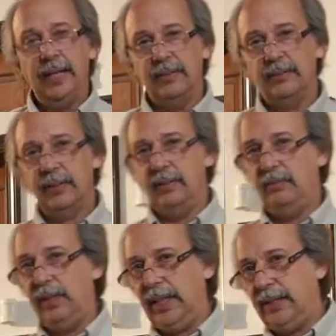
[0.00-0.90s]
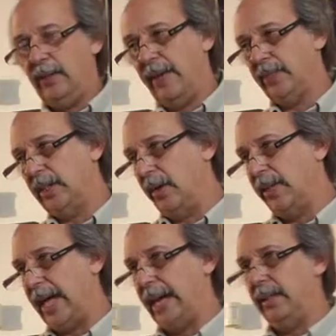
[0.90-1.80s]
And so you really do have to know
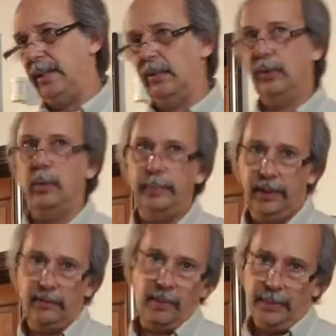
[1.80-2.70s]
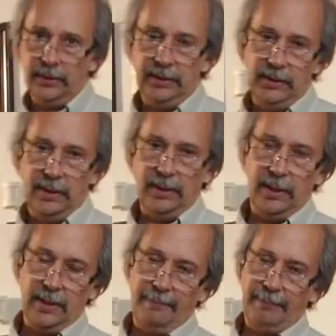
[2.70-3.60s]
that, or you will be crippled in
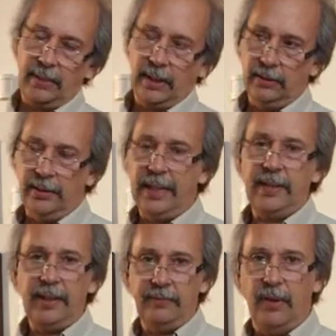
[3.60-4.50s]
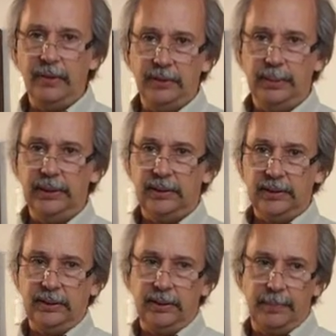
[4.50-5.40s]
learning how to take photos, because
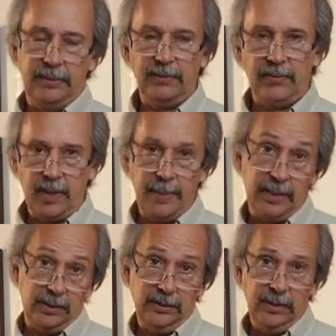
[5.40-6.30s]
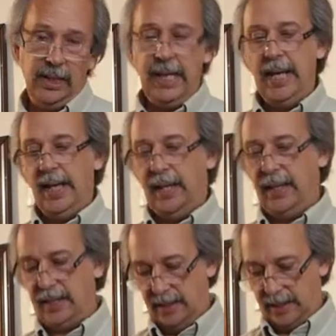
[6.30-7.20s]
it's a fundamental.
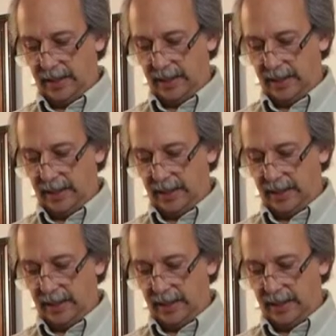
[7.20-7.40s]
And